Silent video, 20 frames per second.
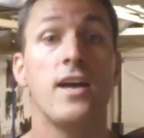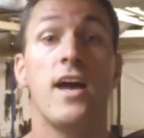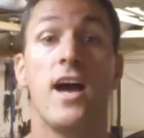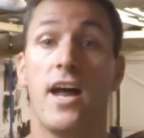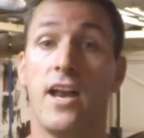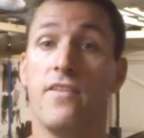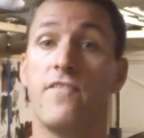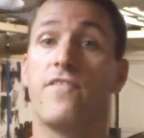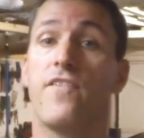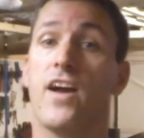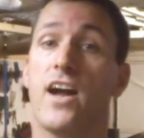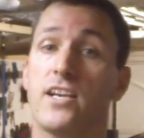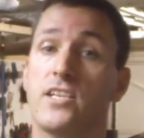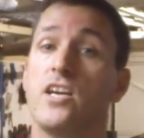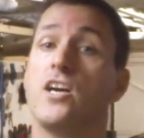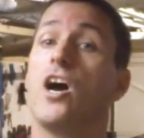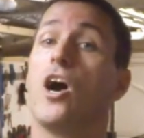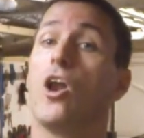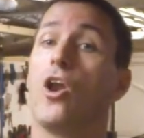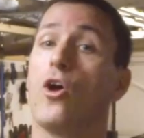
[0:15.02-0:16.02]
And in fact,
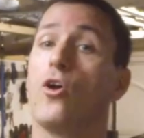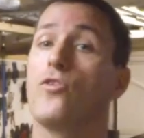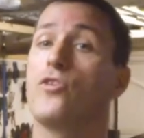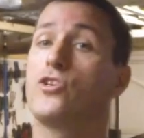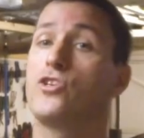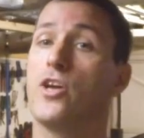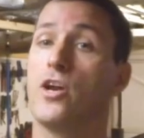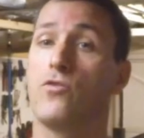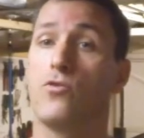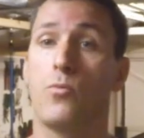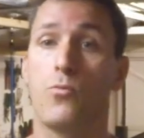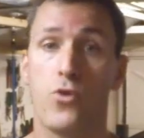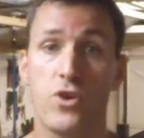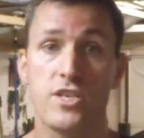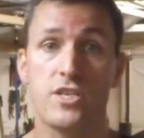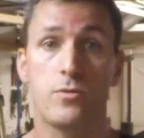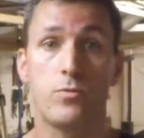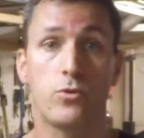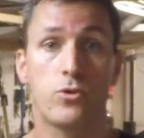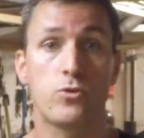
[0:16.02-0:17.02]
a lot of the general
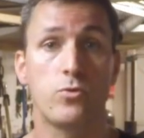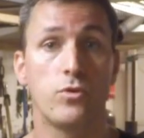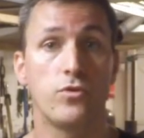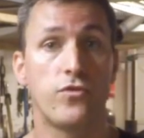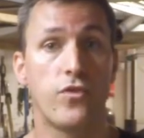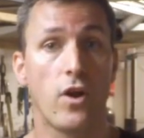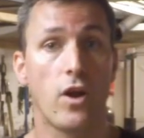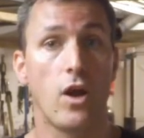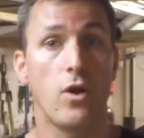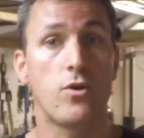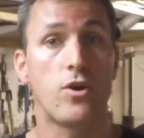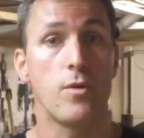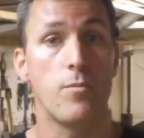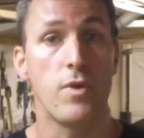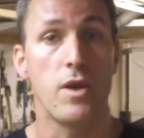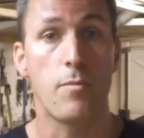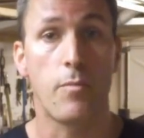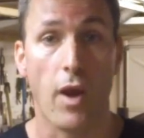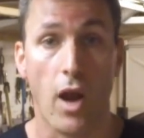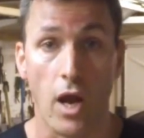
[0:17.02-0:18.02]
principles we'll follow can be
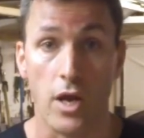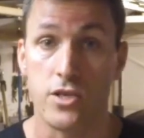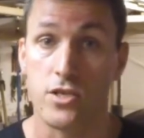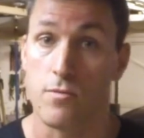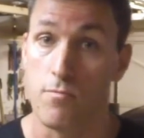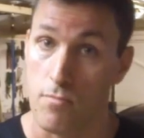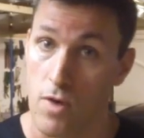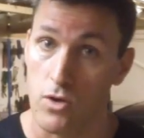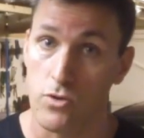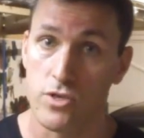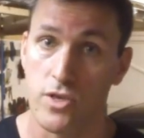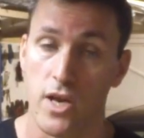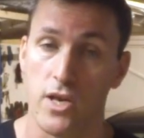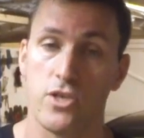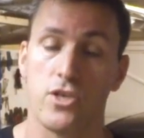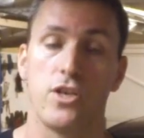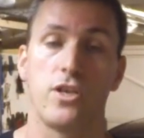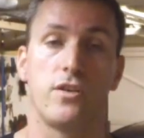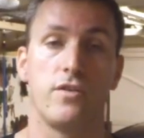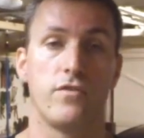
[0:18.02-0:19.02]
applied to most
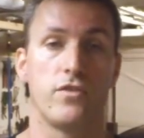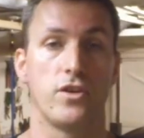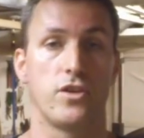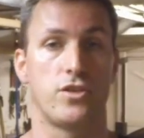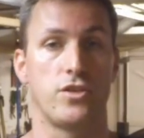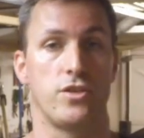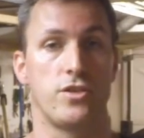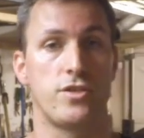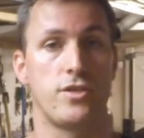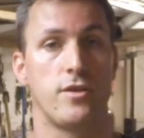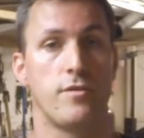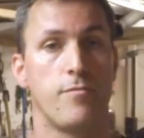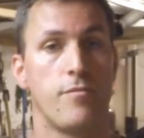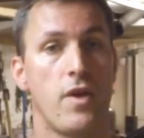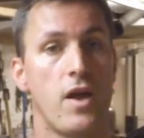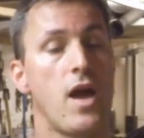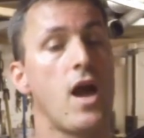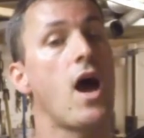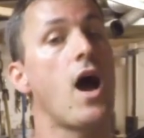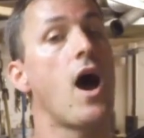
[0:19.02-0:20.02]
engine conversions.
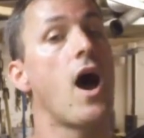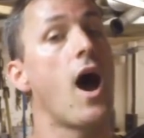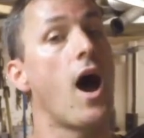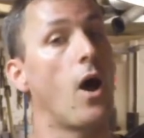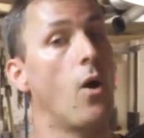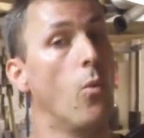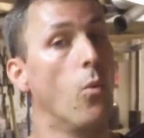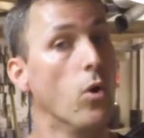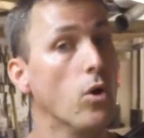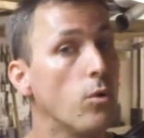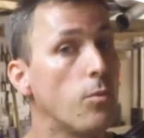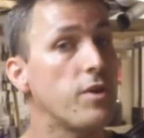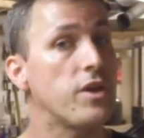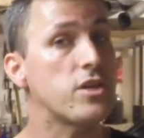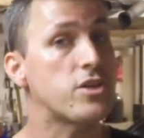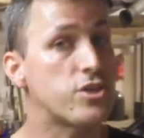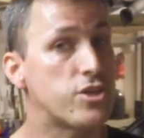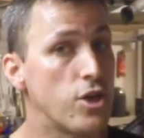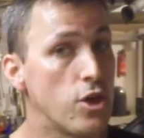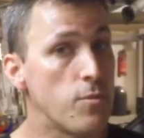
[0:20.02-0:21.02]
I will be
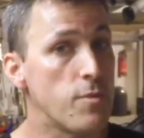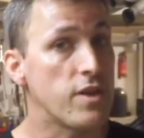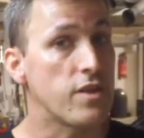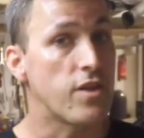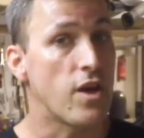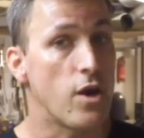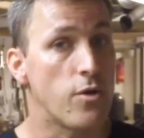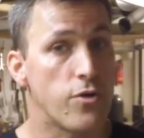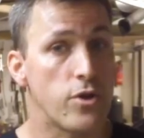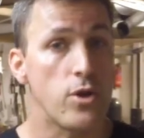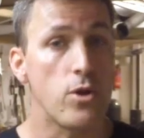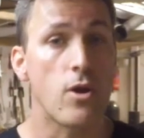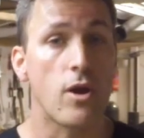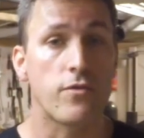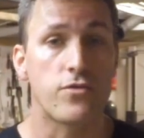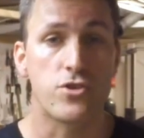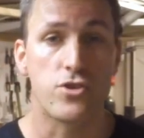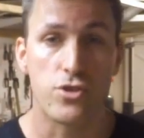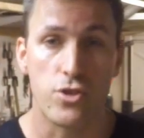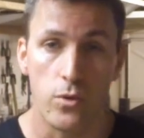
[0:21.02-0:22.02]
assuming though that you have
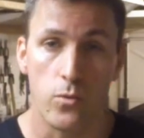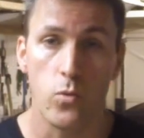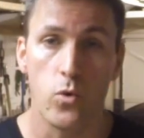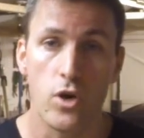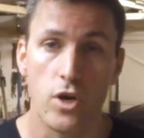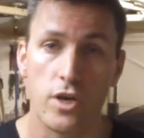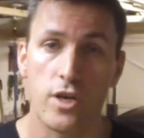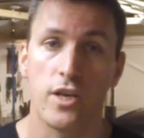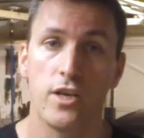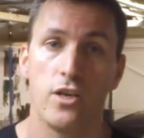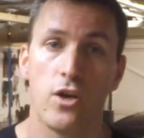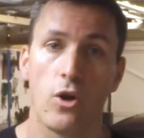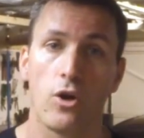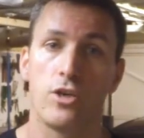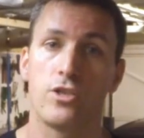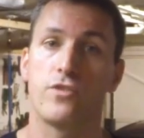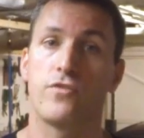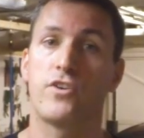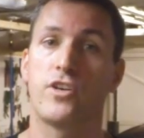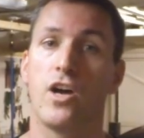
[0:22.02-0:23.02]
some working
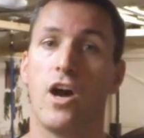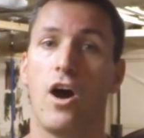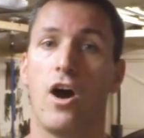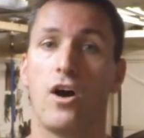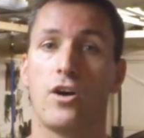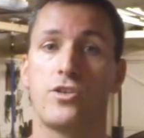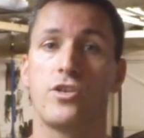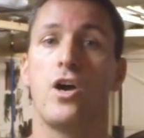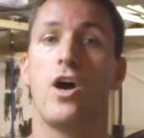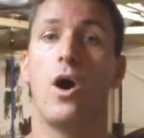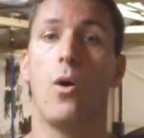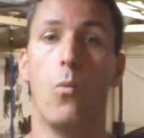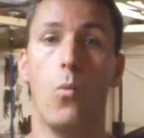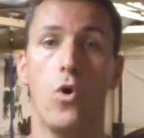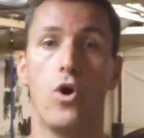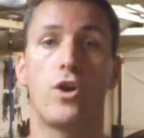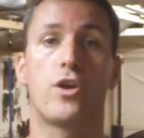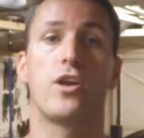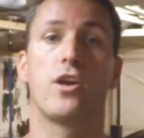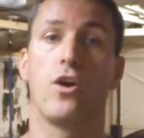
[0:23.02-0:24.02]
knowledge of cars and
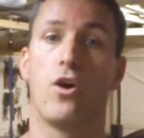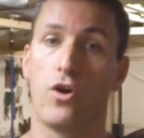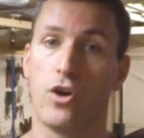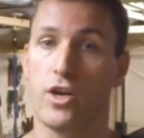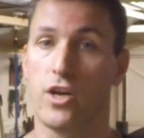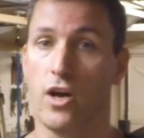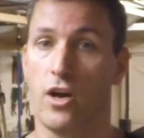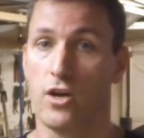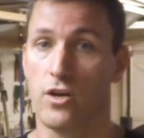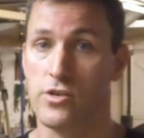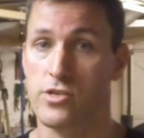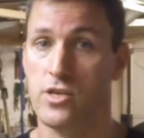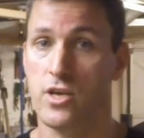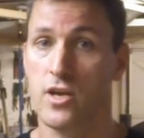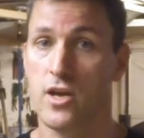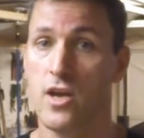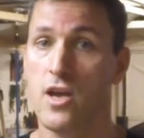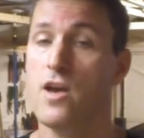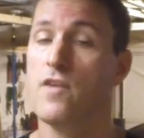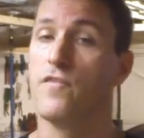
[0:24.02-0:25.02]
working on cars.
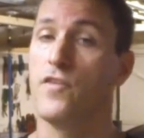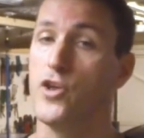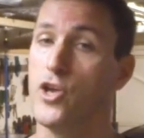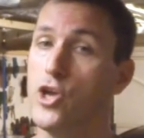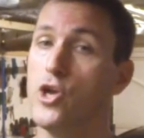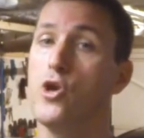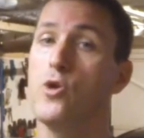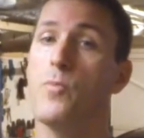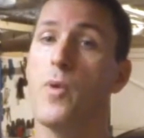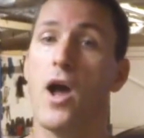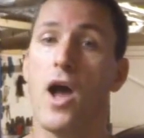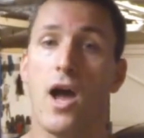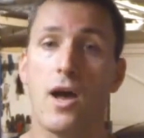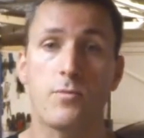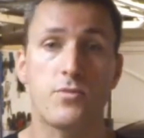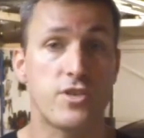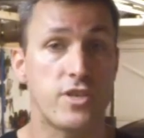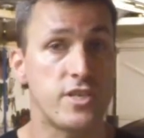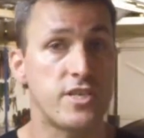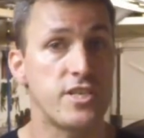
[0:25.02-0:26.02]
For you,
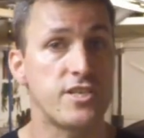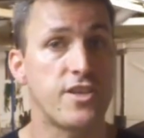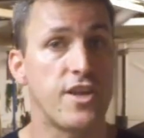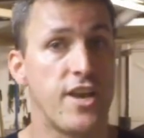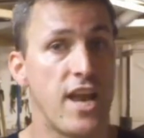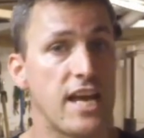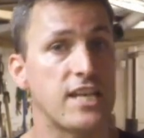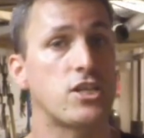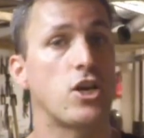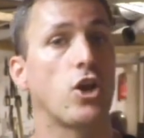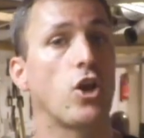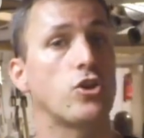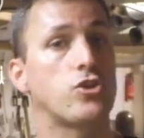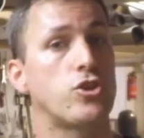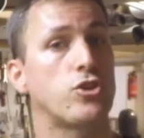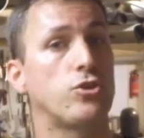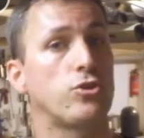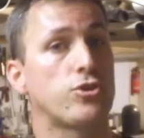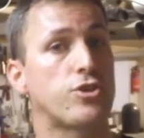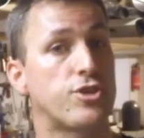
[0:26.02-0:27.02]
perhaps this is the next
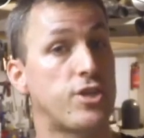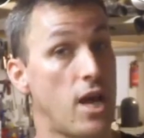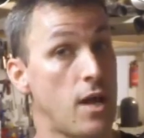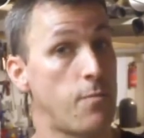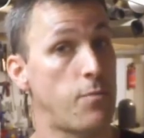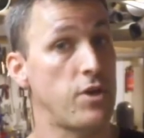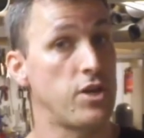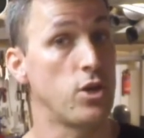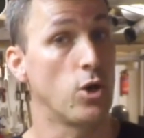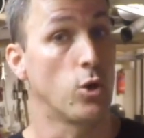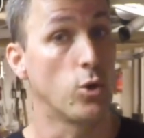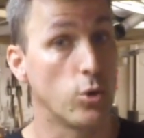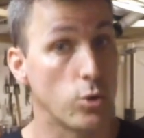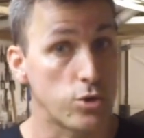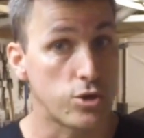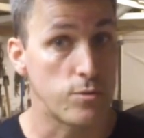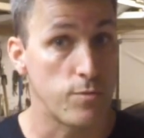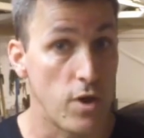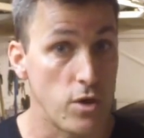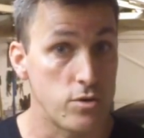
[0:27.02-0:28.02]
logical step in your
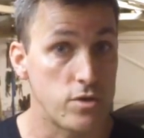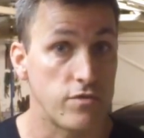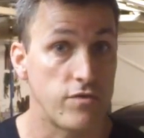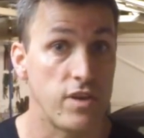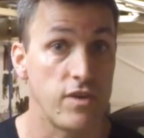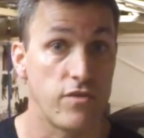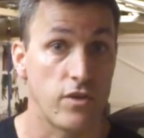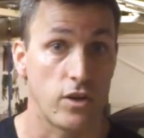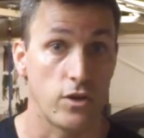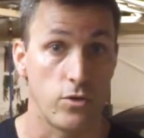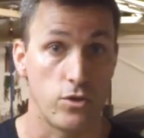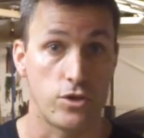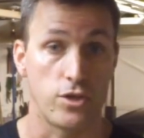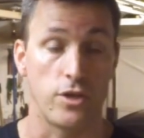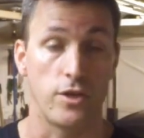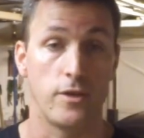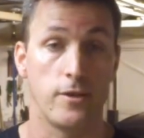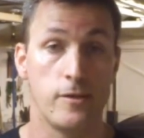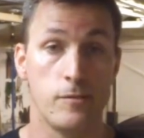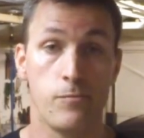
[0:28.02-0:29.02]
automotive evolution.